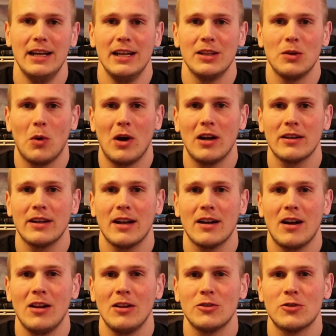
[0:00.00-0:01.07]
The Wildcat
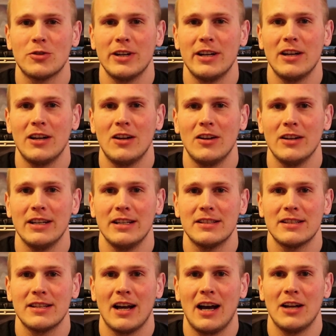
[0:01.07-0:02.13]
Hollow Trail, it's
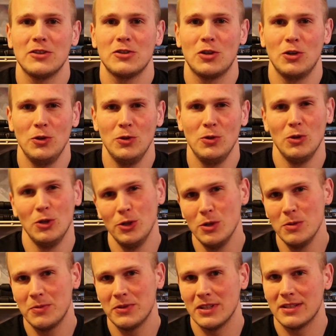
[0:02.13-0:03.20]
got 2
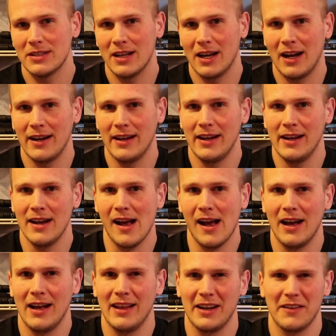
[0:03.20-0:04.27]
loops. It's got a
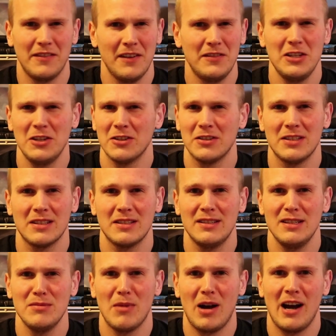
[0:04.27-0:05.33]
like a 15 or
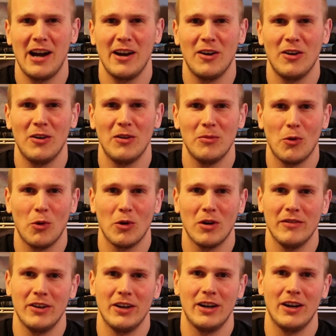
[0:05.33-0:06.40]
16 mile, more
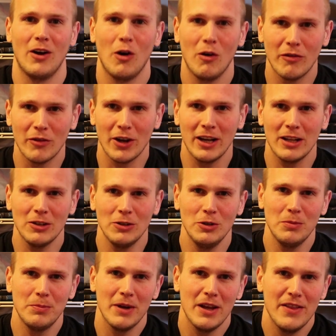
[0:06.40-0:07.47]
of a overnight
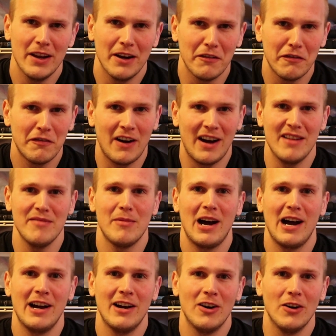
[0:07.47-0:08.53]
loop, and then a
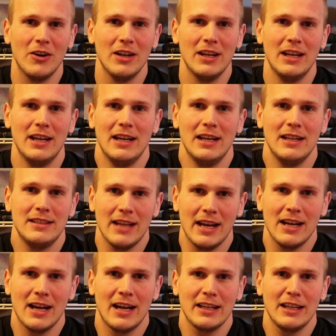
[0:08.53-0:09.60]
5-mile
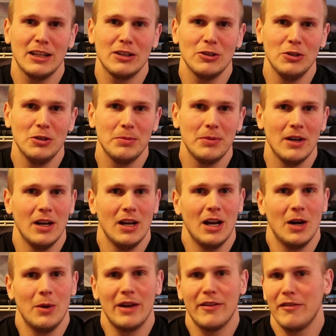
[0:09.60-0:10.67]
day hiking loop.
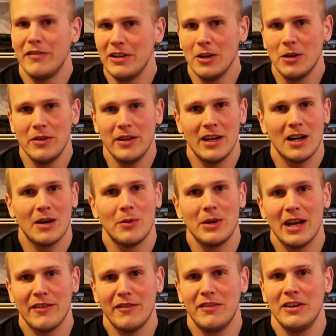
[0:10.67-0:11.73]
We have a video there. We
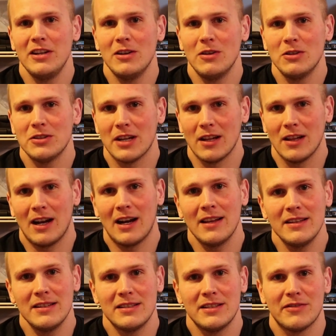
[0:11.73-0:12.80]
have videos at a lot of
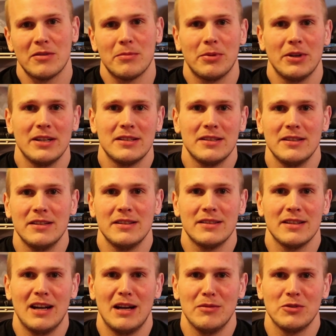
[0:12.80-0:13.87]
these different places.
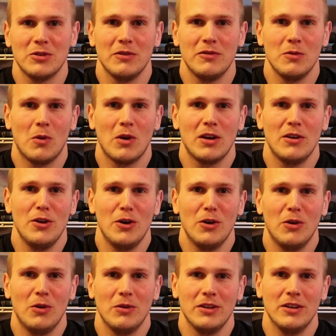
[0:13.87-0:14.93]
So if you want to
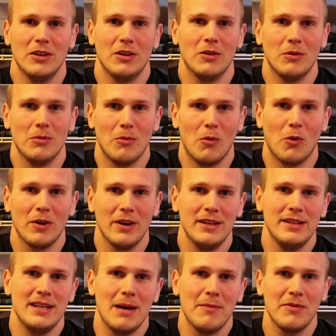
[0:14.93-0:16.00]
know, more
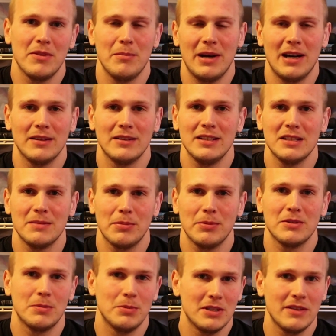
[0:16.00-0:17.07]
in depth about these
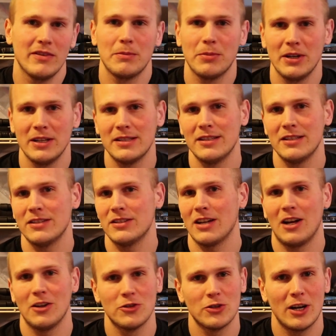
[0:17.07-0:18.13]
specific places,
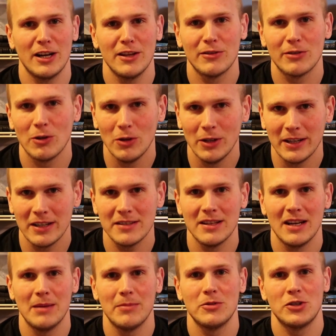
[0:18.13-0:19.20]
I'll try and throw links
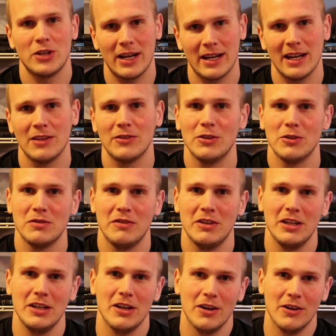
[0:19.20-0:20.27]
up. Check out those
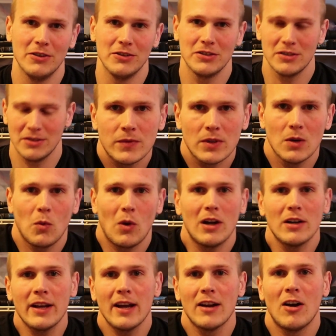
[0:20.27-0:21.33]
videos.
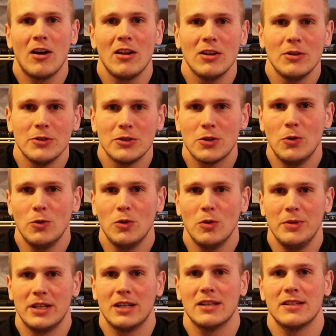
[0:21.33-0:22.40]
Wildcat Hollow is cool
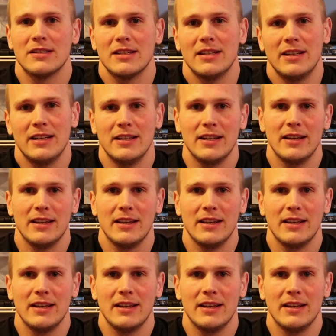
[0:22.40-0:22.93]
because it